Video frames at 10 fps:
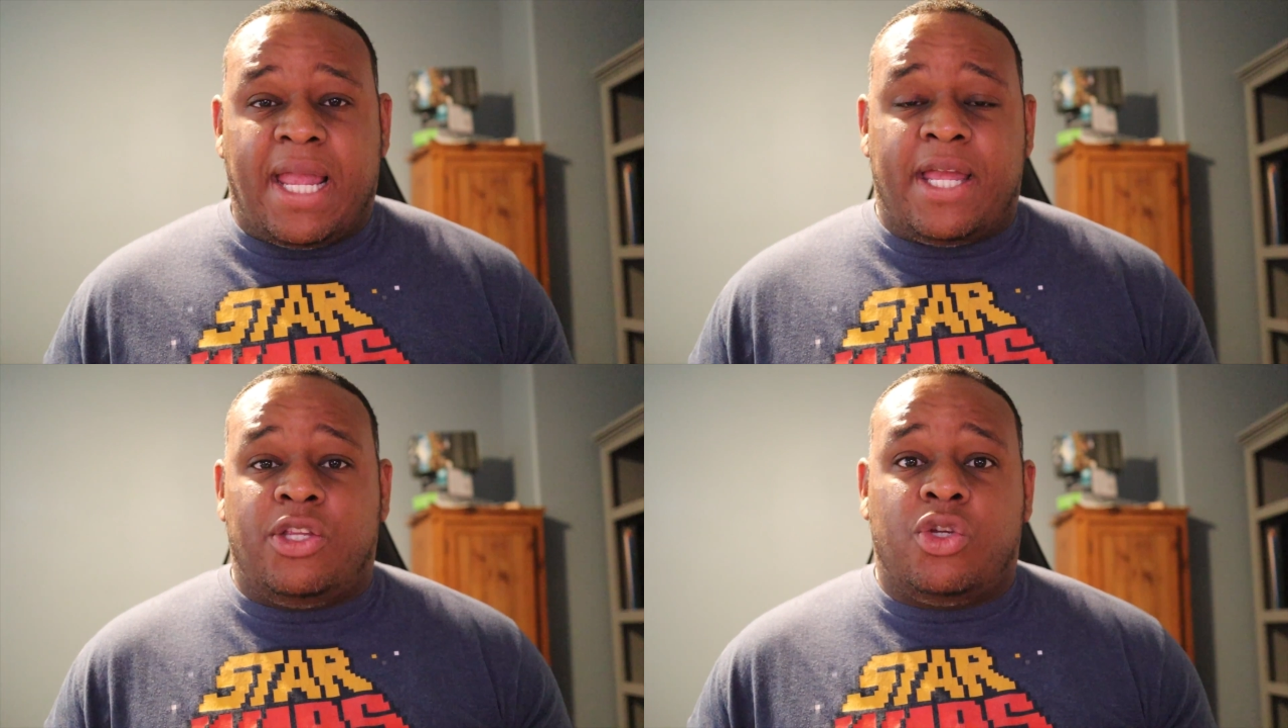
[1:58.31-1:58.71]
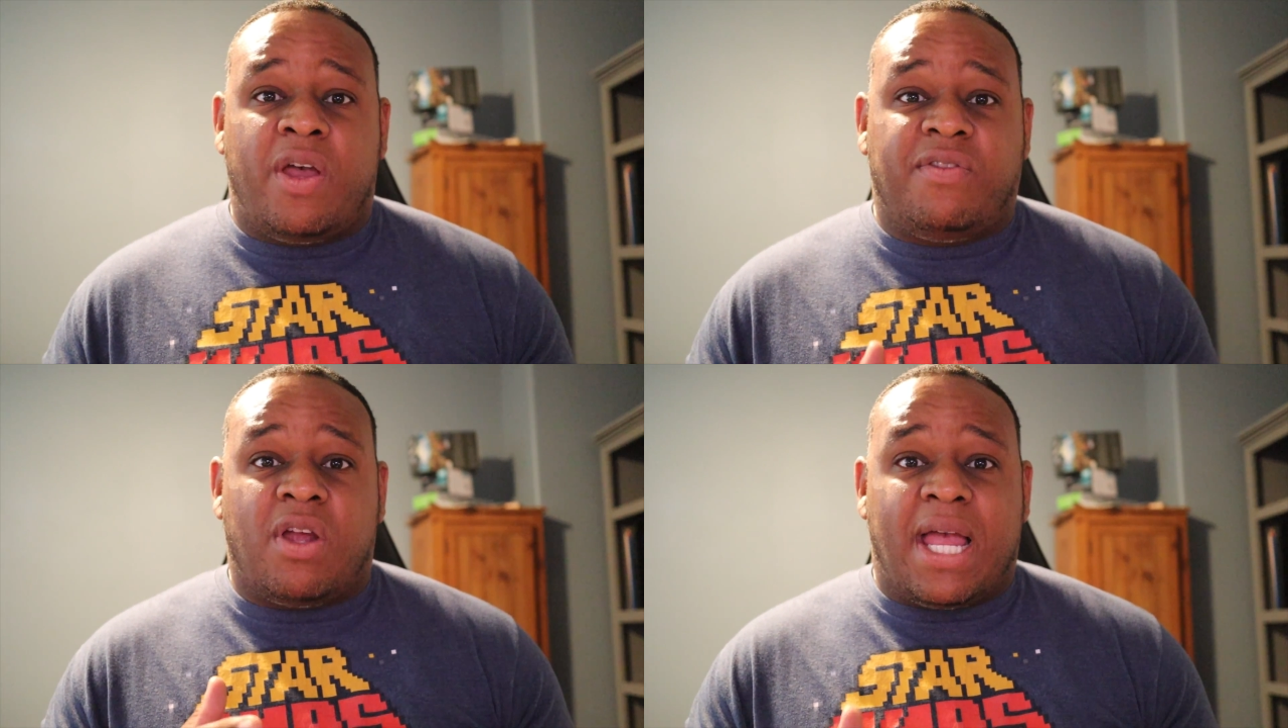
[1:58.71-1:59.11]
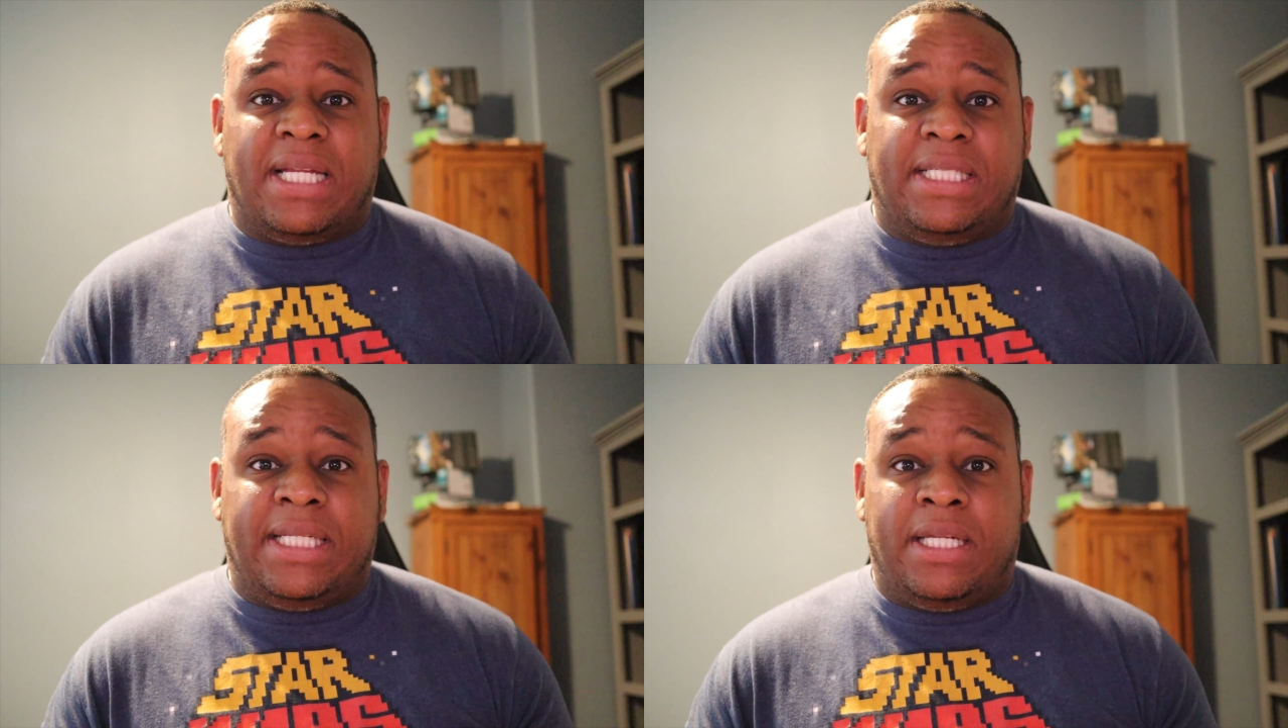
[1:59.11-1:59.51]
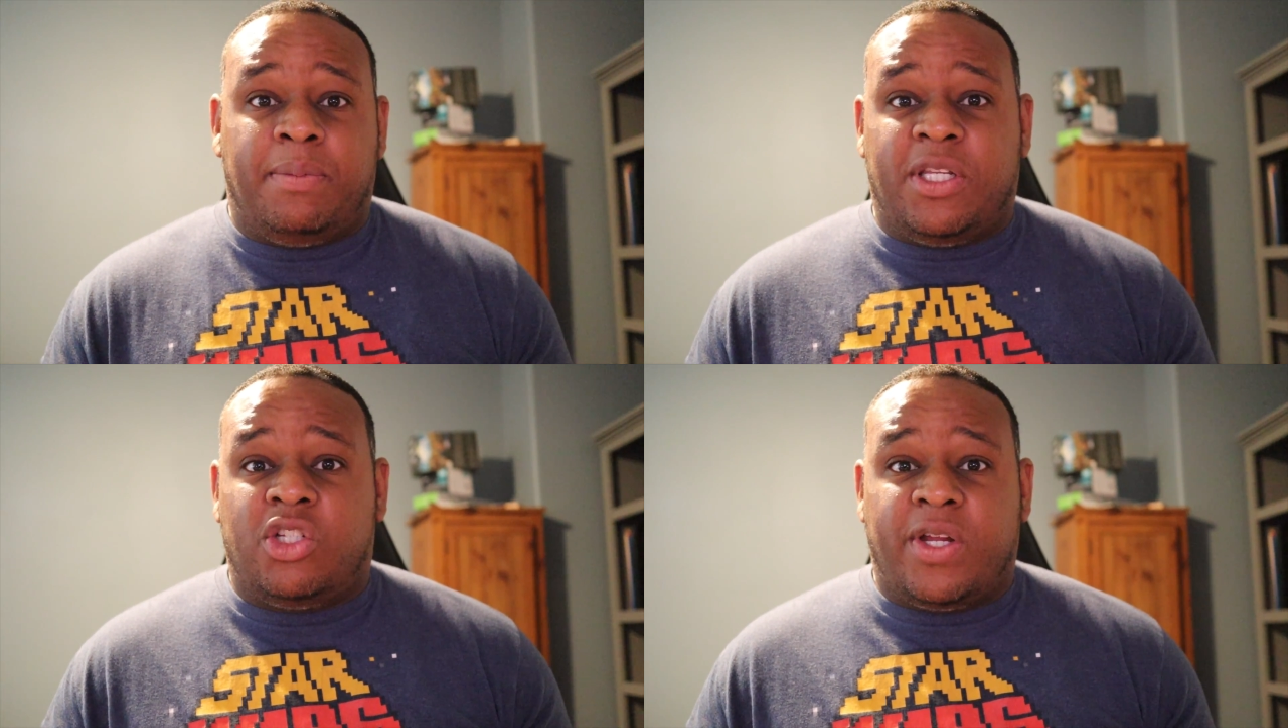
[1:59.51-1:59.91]
and you'll have your I T
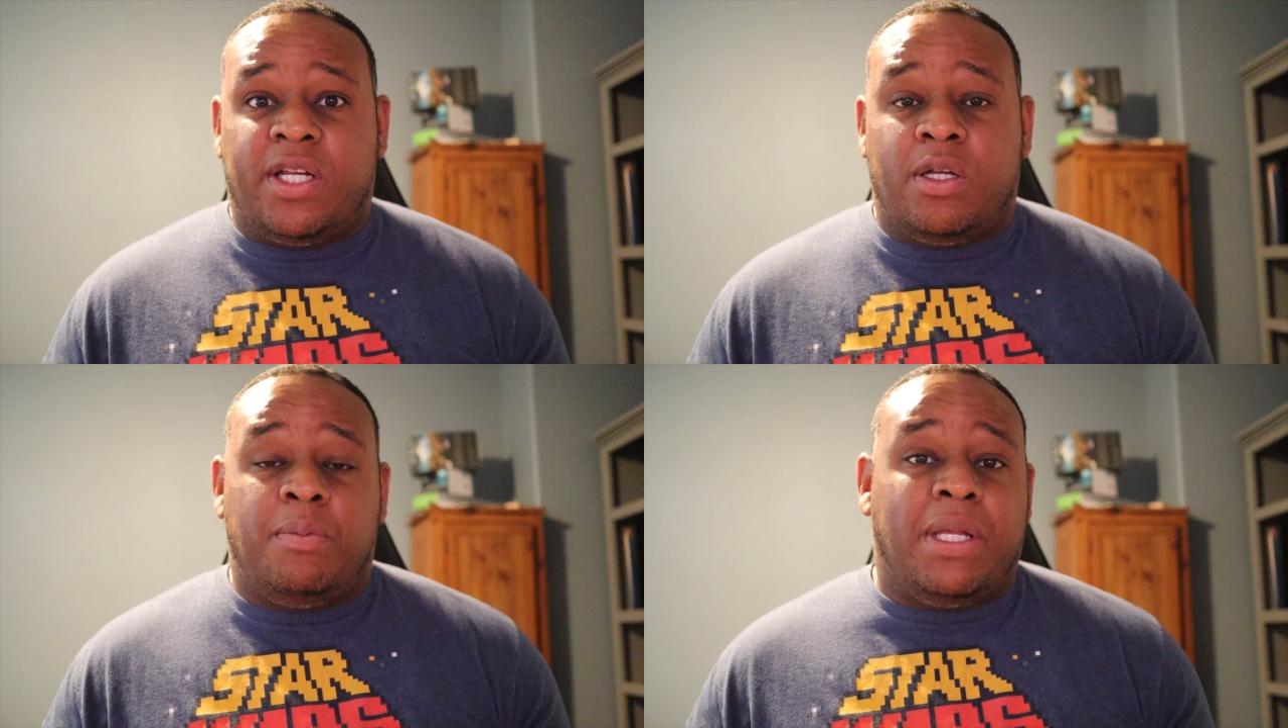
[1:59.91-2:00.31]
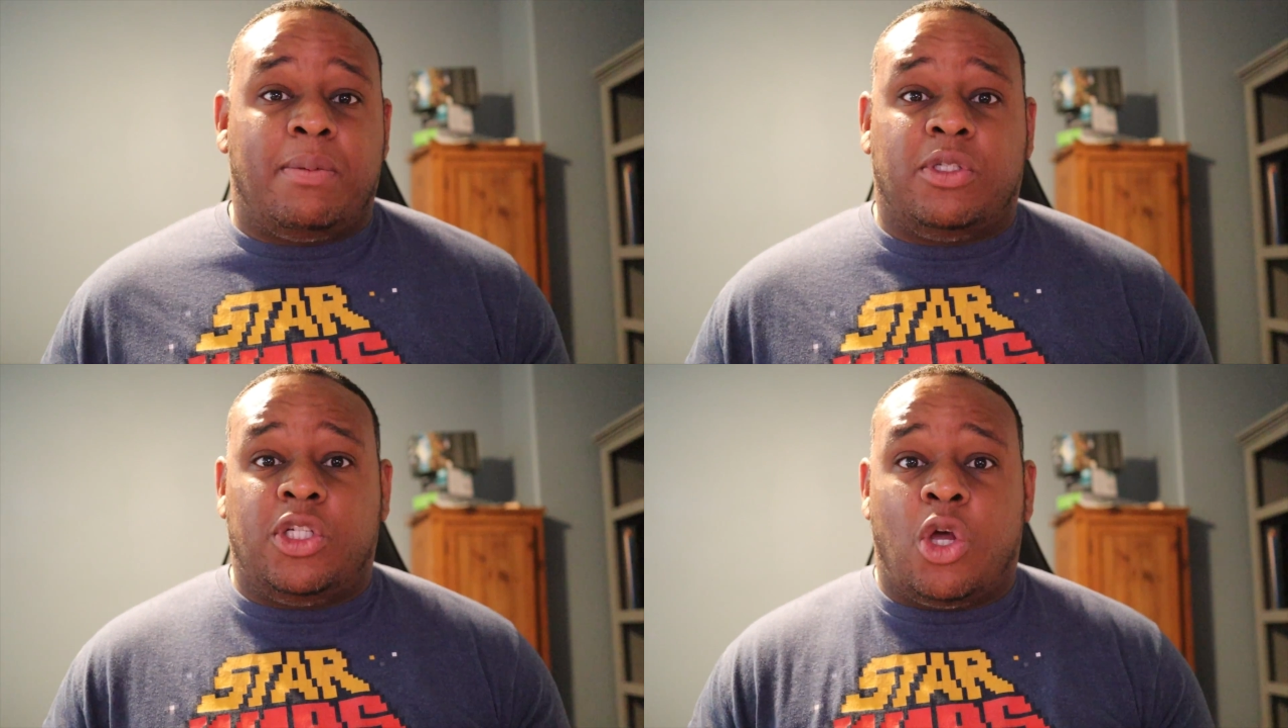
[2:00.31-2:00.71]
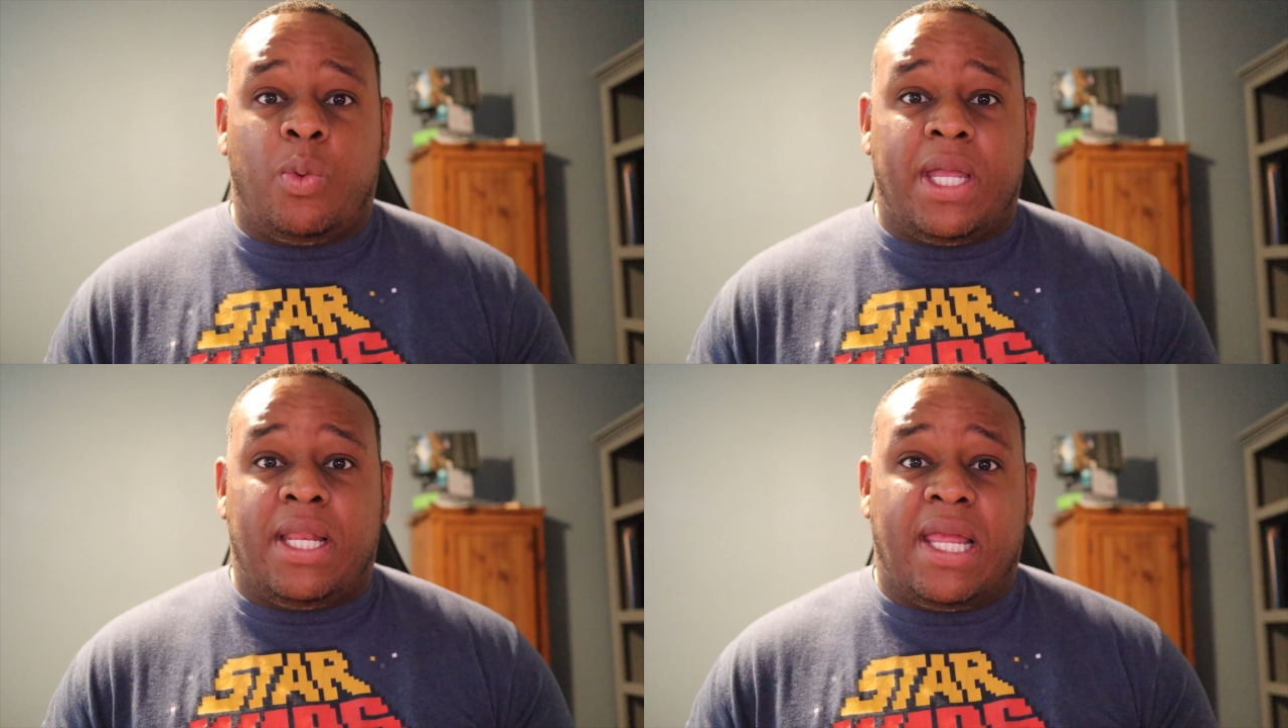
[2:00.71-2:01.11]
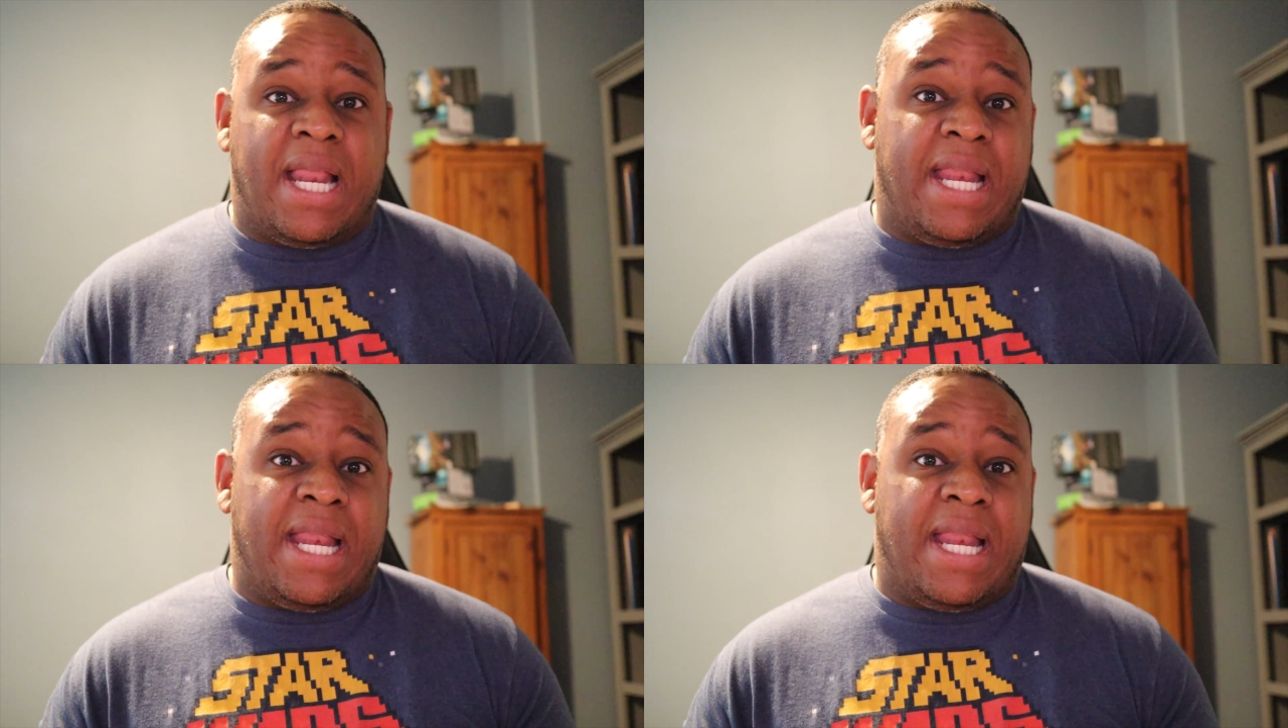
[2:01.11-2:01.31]
administrator be able to go in and